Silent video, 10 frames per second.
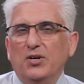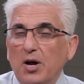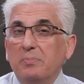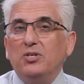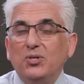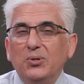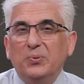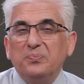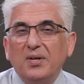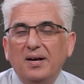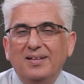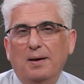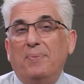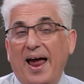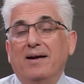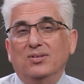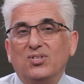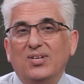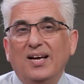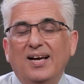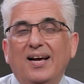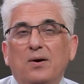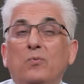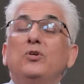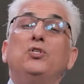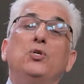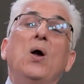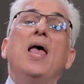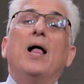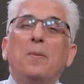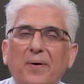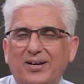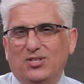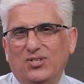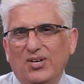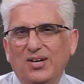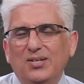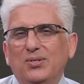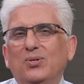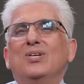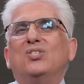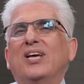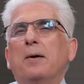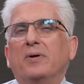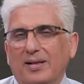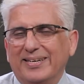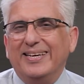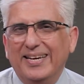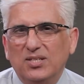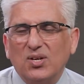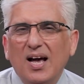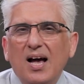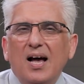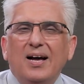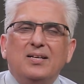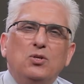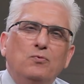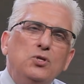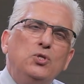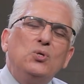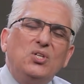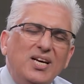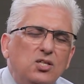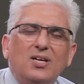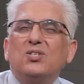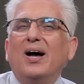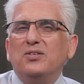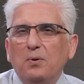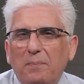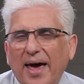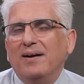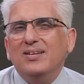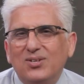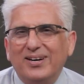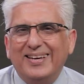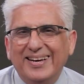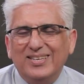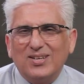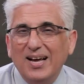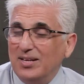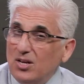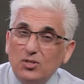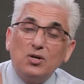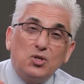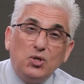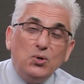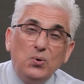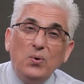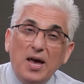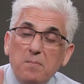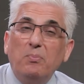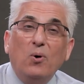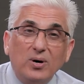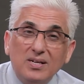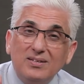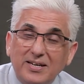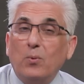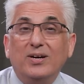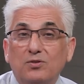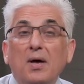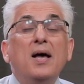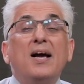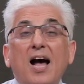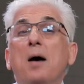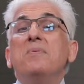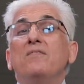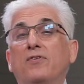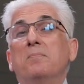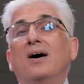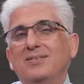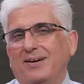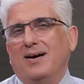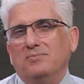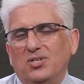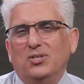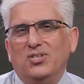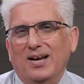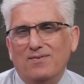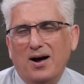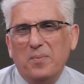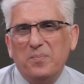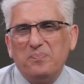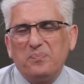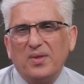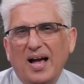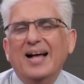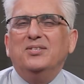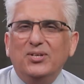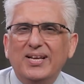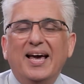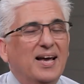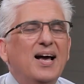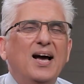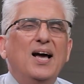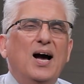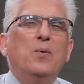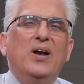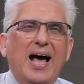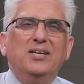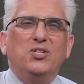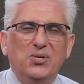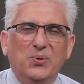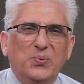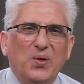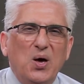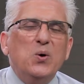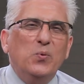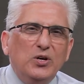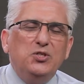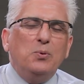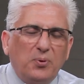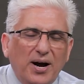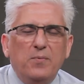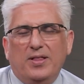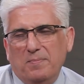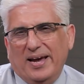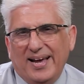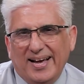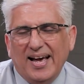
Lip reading: Number two, the parents, would you help us to disciple our kids? Would you teach us how to parent our kids? These are two important requests coming from Underground Church in Iran. And today, I want to ask you, would you pray with me?